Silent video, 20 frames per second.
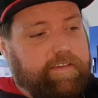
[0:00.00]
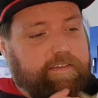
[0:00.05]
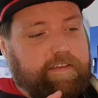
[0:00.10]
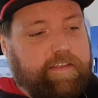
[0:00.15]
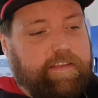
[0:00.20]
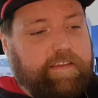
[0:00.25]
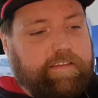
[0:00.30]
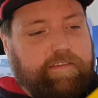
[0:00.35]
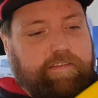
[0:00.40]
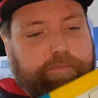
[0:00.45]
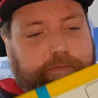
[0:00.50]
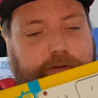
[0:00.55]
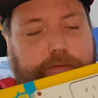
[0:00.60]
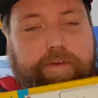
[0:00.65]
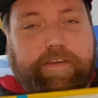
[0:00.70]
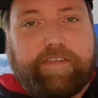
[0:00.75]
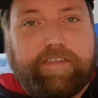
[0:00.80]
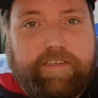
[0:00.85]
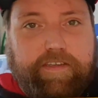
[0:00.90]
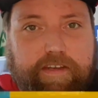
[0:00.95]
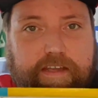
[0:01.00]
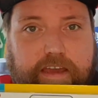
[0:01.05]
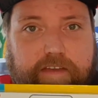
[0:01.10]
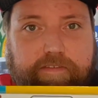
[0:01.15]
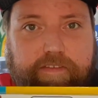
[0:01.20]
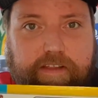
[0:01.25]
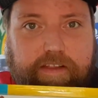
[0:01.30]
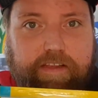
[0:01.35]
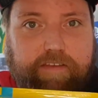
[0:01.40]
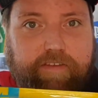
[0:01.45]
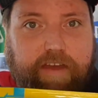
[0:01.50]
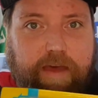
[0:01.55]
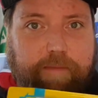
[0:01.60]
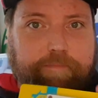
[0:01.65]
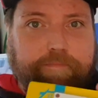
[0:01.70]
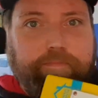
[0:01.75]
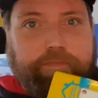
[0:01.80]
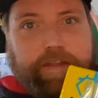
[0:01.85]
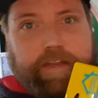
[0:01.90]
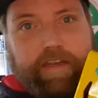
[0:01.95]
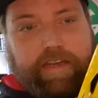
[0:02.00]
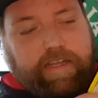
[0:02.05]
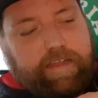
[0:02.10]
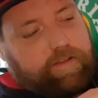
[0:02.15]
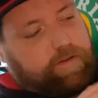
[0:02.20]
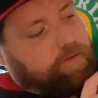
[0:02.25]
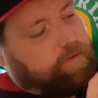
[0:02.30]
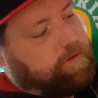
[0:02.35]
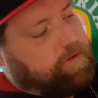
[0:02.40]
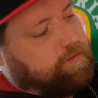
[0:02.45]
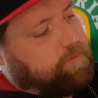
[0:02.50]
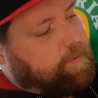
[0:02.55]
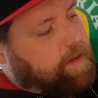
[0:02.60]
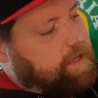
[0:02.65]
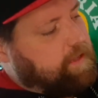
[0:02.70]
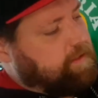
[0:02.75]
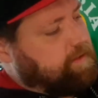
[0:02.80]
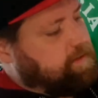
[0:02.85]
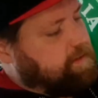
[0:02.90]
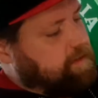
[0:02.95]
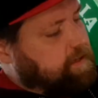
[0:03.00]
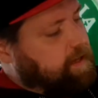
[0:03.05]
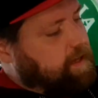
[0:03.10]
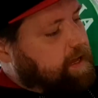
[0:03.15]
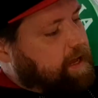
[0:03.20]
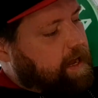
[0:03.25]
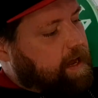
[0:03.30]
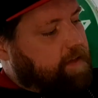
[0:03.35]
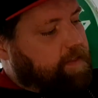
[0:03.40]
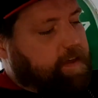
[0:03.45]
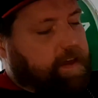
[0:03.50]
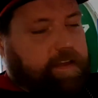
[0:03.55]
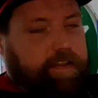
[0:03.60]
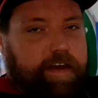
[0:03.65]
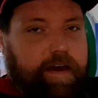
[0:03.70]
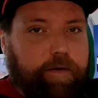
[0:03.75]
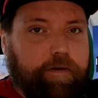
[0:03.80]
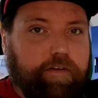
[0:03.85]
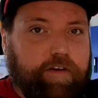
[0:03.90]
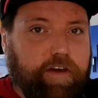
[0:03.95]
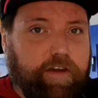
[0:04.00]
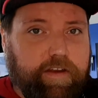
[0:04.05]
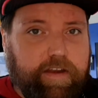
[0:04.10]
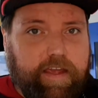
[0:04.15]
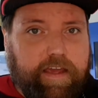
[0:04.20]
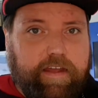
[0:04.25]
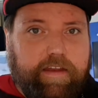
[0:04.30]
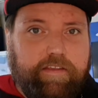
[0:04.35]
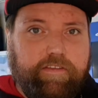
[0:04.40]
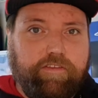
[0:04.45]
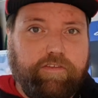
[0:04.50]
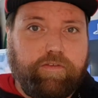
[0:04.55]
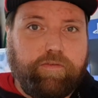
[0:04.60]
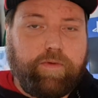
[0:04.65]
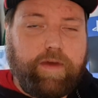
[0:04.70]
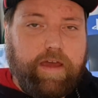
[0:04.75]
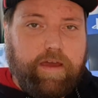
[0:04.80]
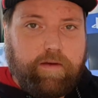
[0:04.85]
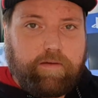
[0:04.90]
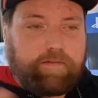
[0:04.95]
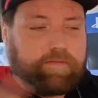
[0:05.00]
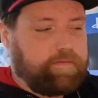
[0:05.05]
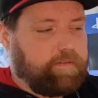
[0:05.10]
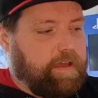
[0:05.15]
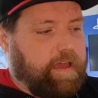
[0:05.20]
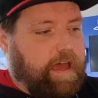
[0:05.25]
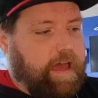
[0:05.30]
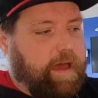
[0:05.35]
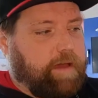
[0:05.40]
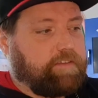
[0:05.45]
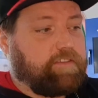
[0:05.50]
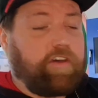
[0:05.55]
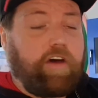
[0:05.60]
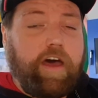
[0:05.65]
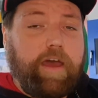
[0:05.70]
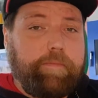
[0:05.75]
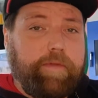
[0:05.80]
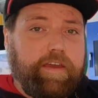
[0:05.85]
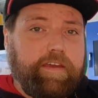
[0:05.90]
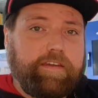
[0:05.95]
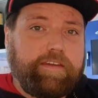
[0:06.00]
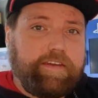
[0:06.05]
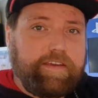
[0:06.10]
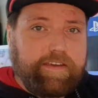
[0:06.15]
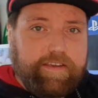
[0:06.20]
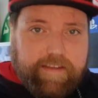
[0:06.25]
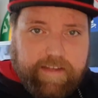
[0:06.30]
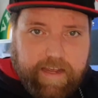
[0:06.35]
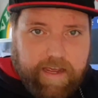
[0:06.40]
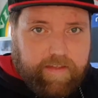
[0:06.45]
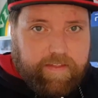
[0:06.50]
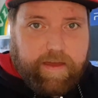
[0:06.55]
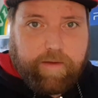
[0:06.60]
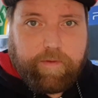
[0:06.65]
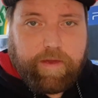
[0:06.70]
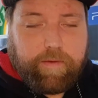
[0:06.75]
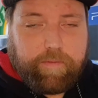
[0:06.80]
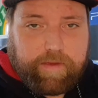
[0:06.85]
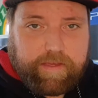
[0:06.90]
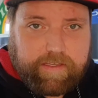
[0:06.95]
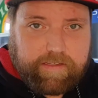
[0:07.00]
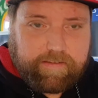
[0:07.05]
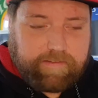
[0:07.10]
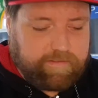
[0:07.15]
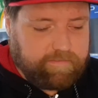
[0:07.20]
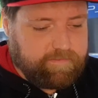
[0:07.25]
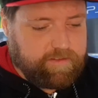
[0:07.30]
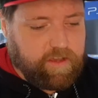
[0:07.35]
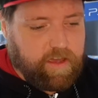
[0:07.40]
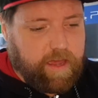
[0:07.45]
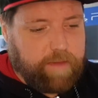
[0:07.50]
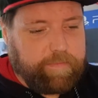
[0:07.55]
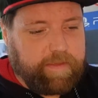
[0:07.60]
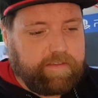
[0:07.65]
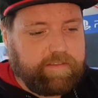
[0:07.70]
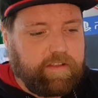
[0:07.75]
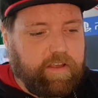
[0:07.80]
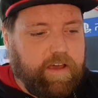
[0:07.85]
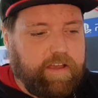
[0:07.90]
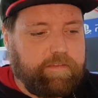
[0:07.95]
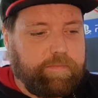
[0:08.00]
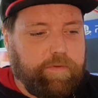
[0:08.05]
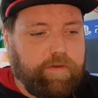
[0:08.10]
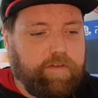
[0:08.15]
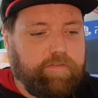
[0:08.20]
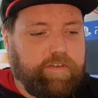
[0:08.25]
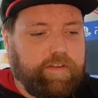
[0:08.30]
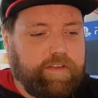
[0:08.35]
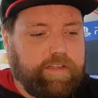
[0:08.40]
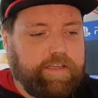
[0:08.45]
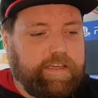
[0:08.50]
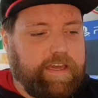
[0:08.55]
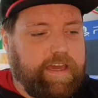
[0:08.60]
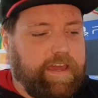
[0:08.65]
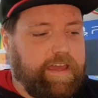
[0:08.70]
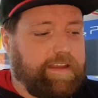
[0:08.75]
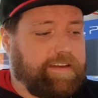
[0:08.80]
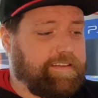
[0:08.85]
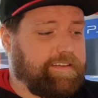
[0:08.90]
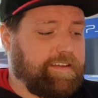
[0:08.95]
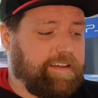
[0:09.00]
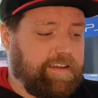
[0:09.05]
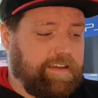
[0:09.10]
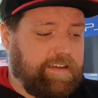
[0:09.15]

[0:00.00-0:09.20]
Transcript: So this is pretty much just going to have to live up near the hood as well, and then that will go down into our timer, and that way we can time these lights perfectly and